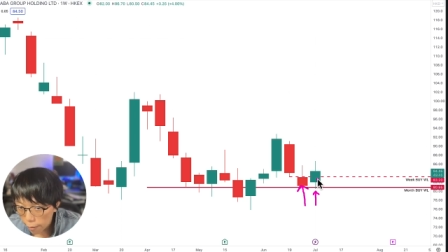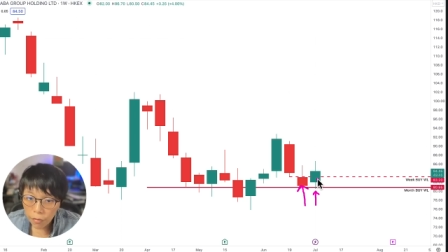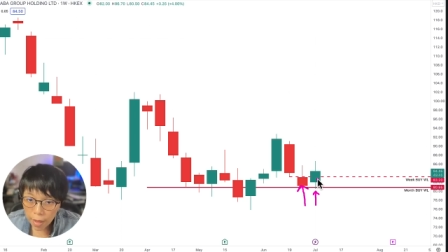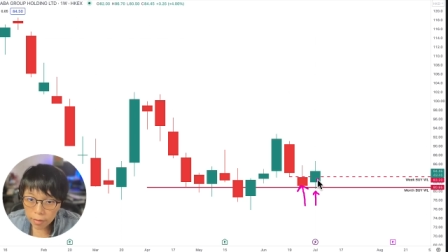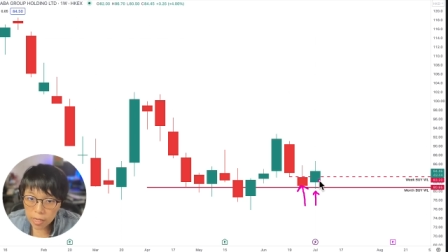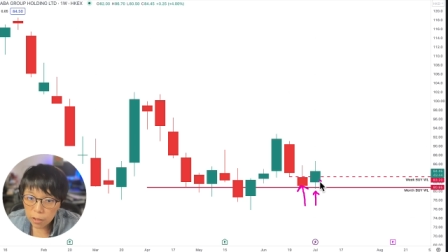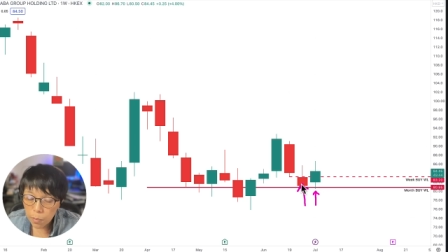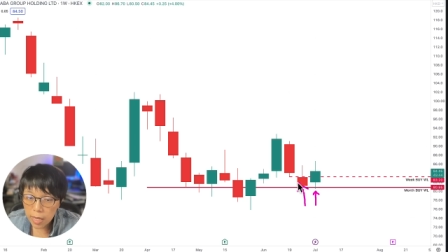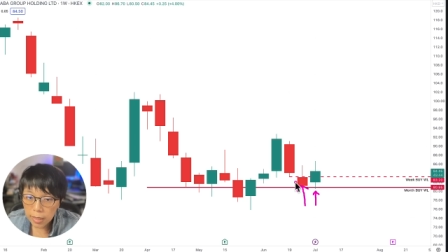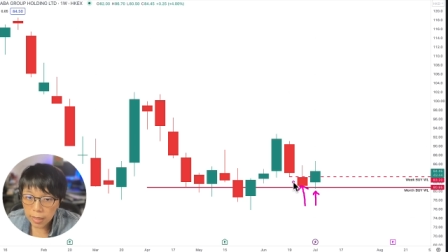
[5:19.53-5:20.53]
then this
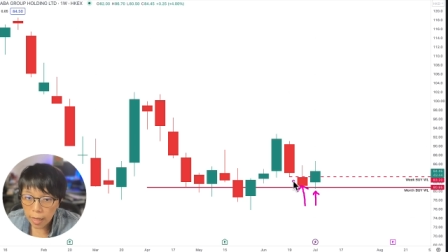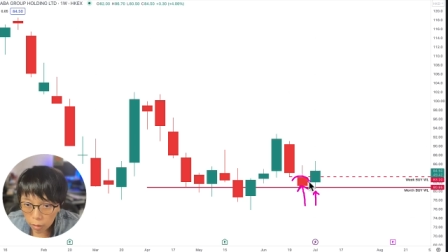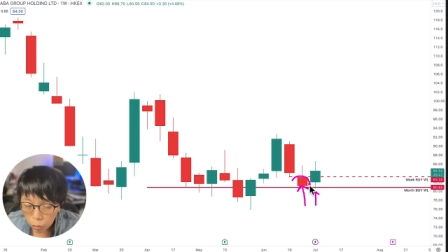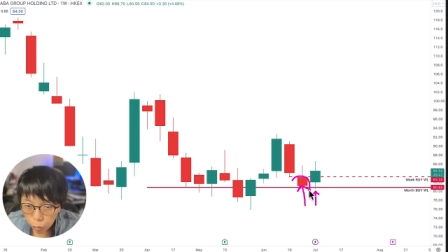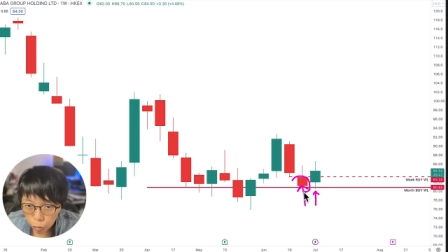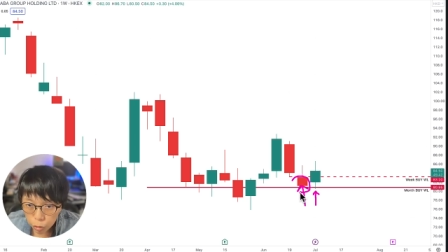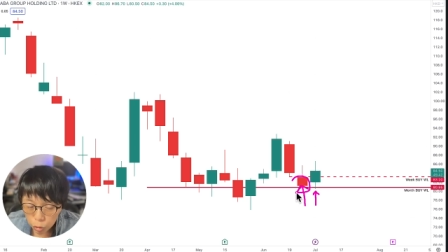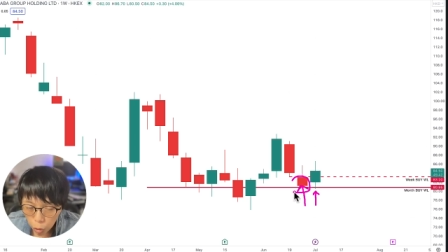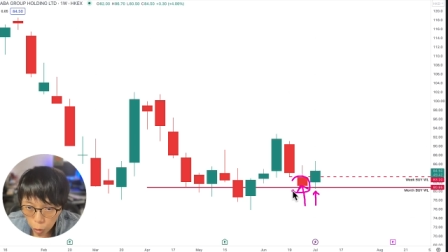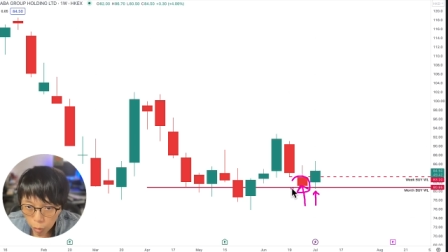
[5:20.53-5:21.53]
means that who
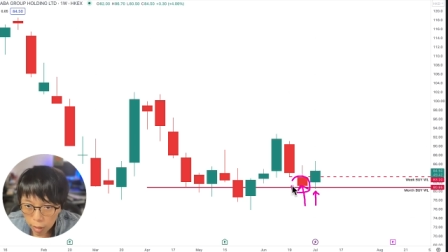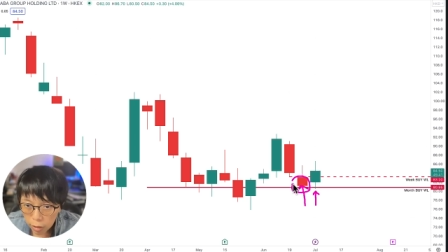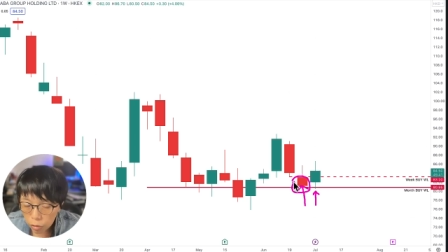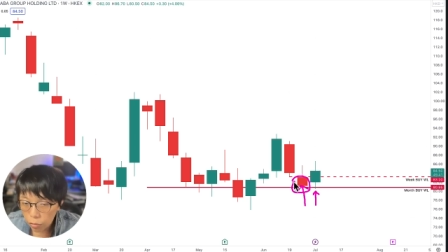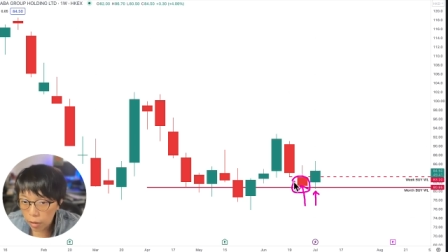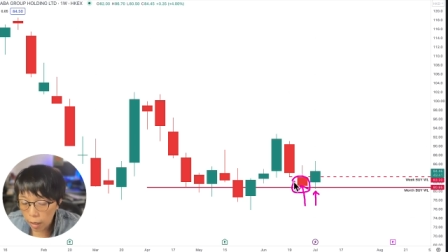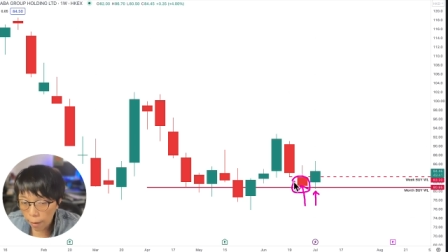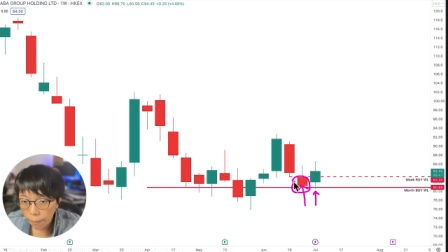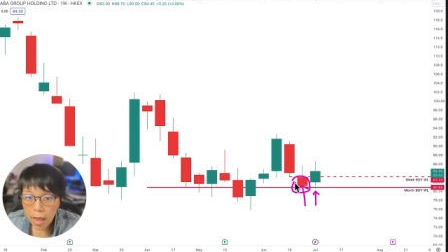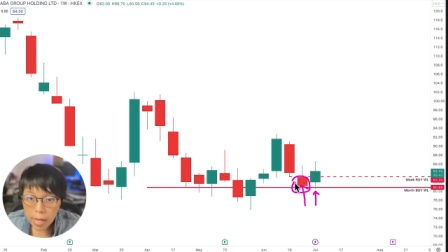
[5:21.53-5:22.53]
sold into here
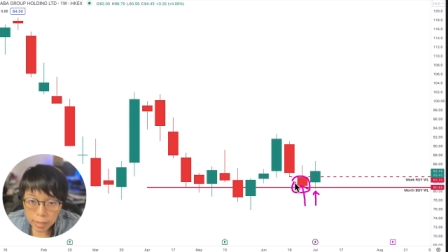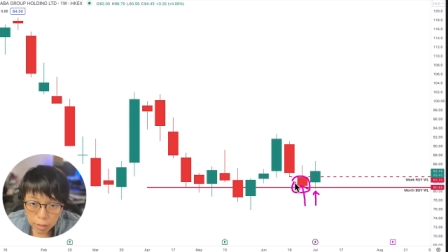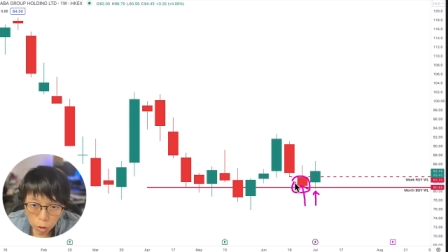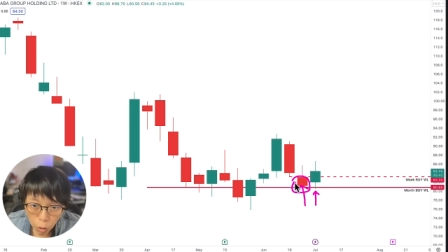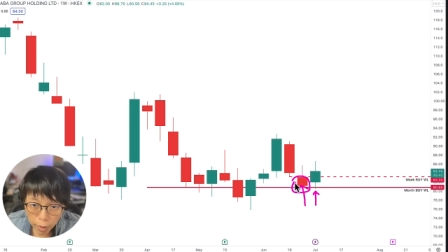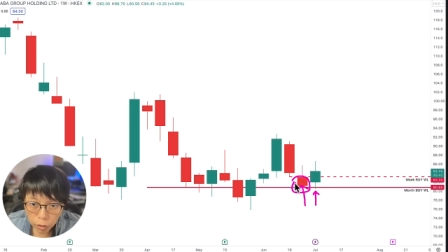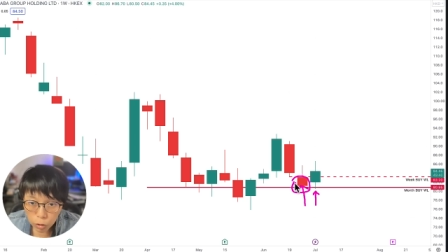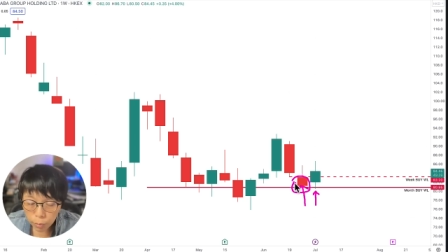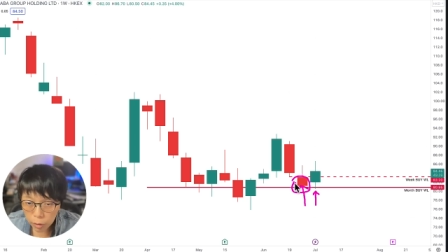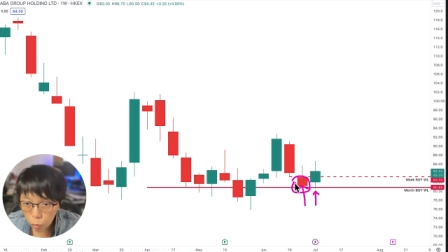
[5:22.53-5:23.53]
is going
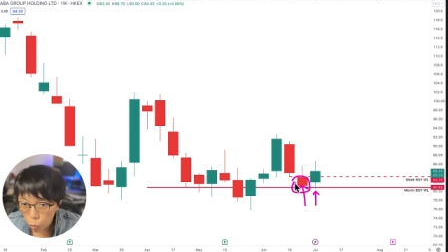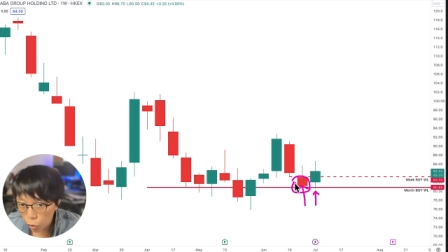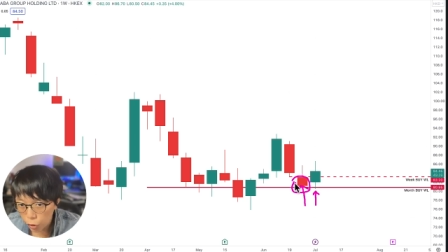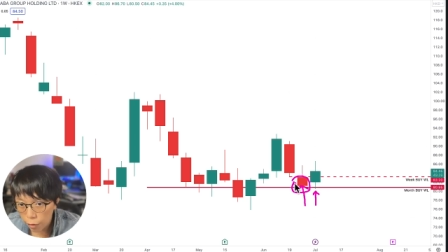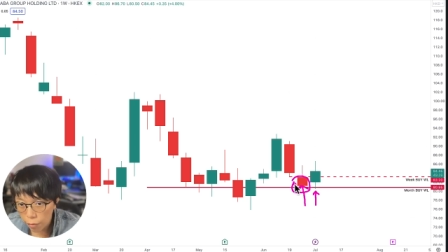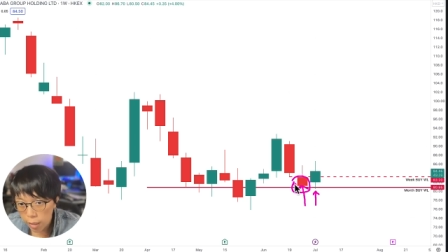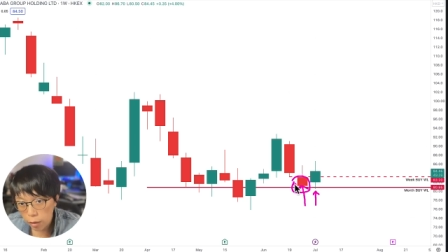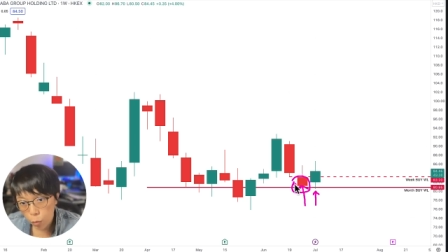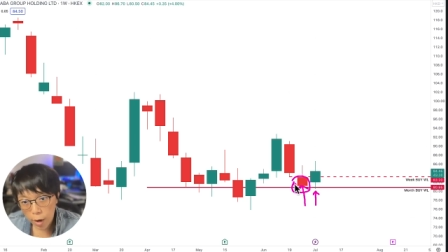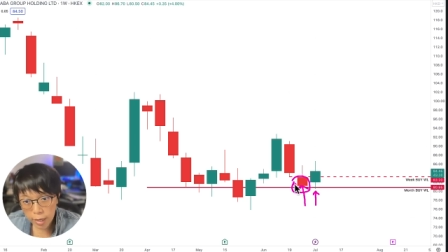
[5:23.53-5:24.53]
to be wash and
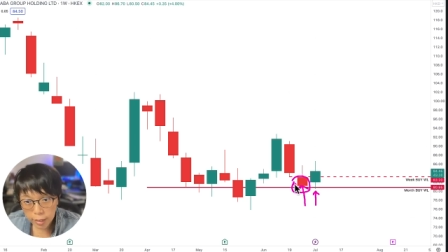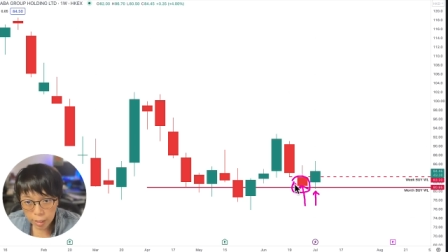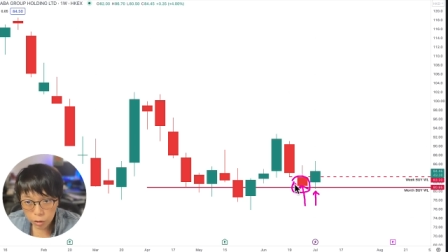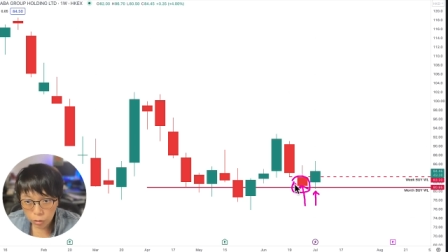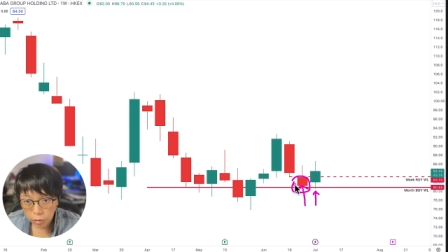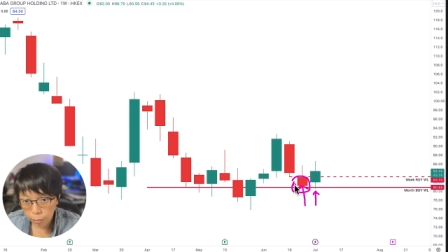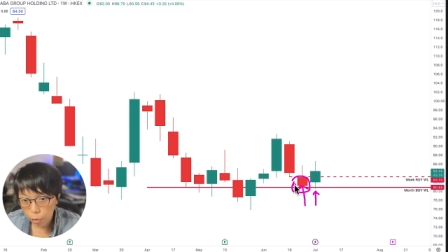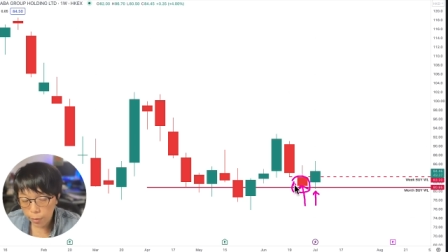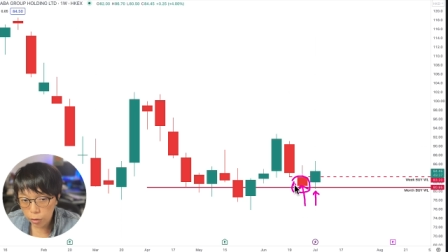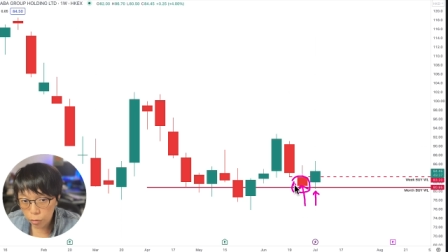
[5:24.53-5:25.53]
rinse why is that so they
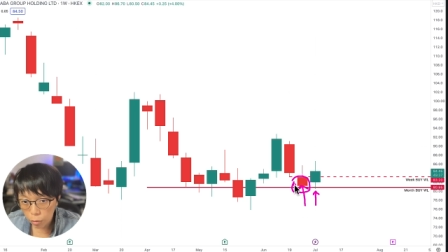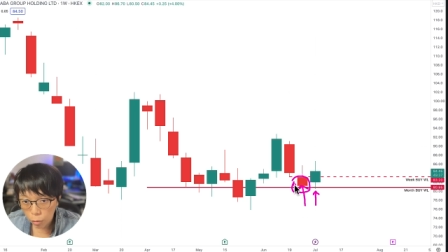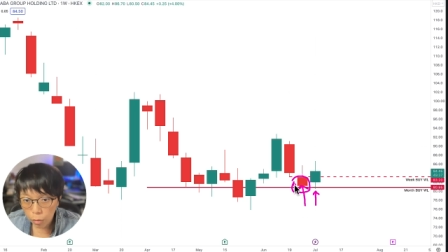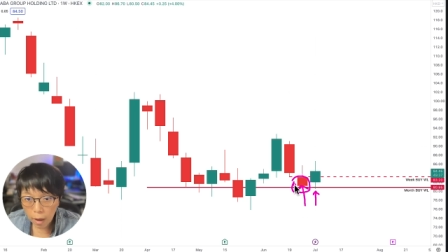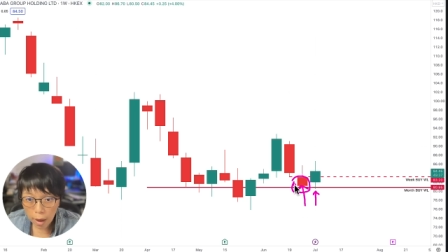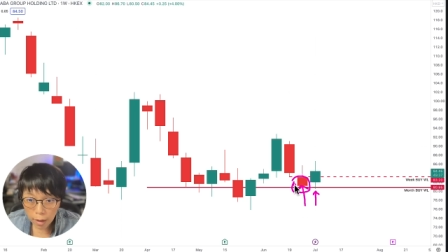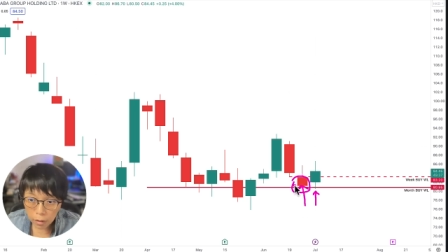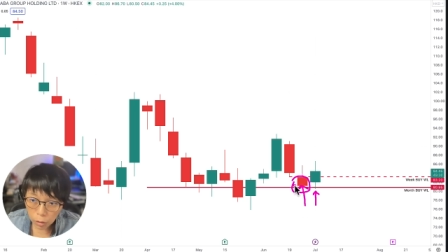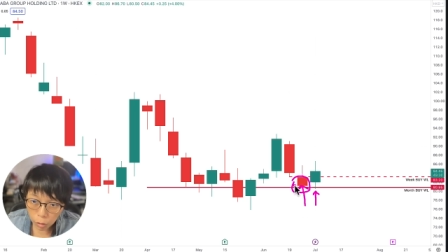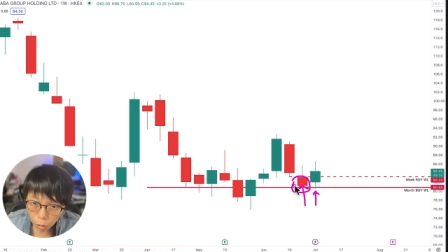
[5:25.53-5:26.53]
probably sold at
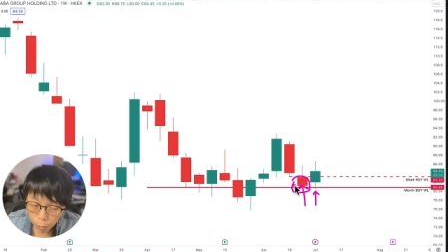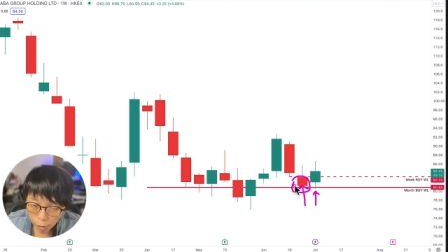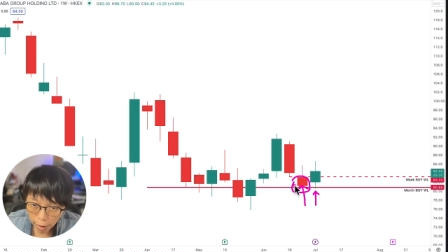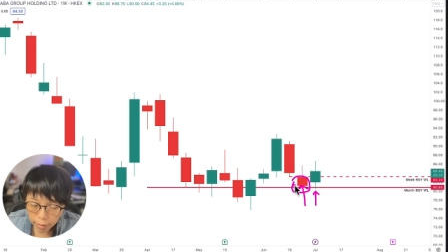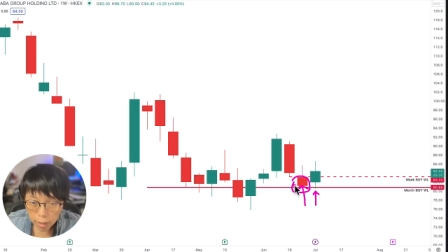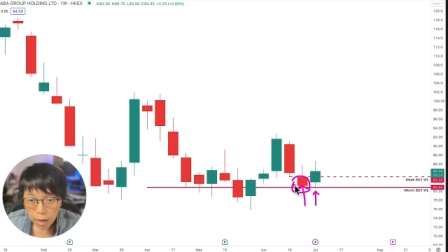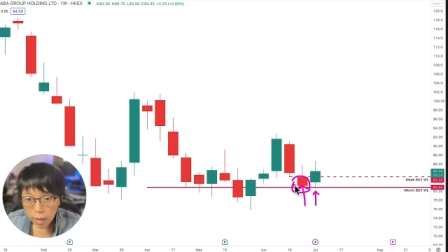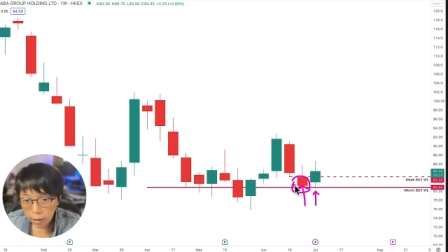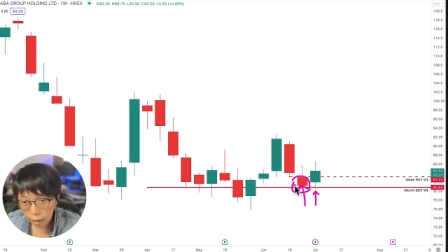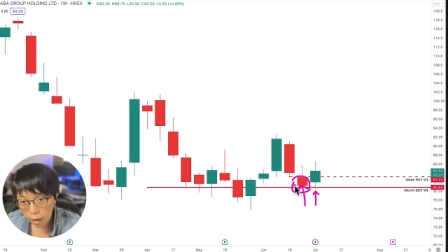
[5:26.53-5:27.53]
a low price
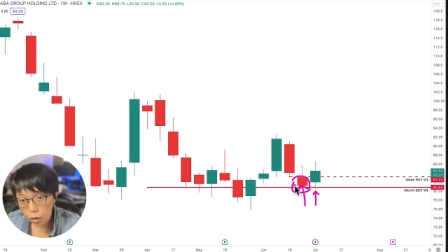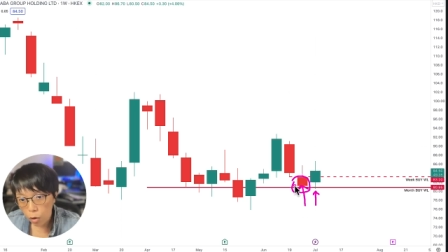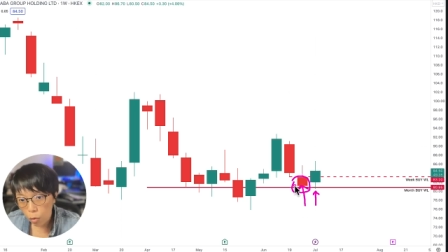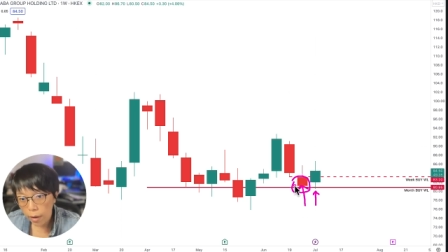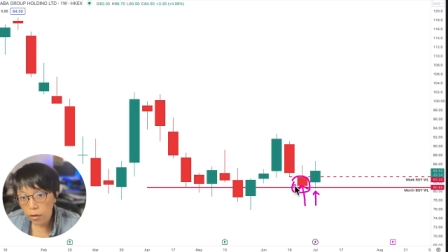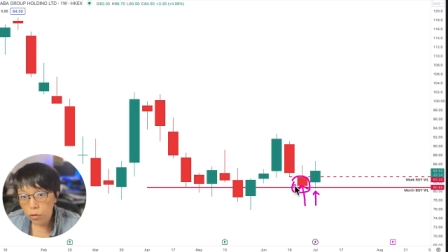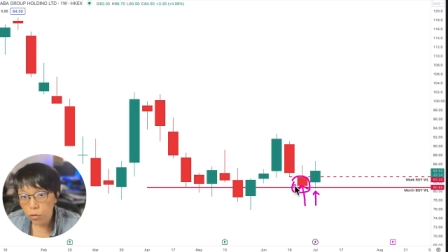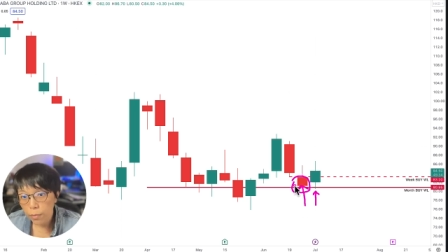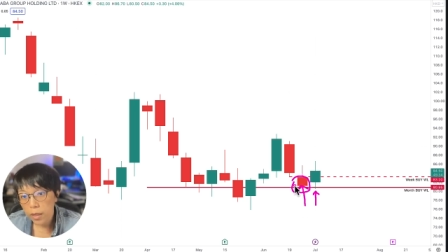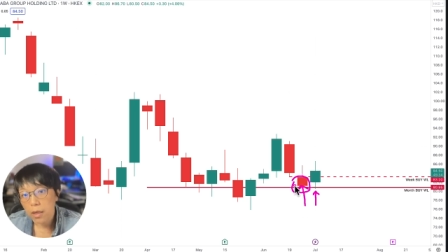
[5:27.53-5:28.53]
they are going
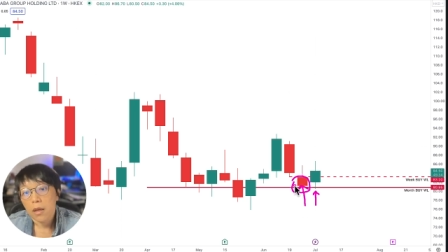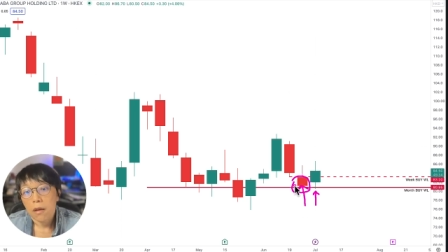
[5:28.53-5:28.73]
to be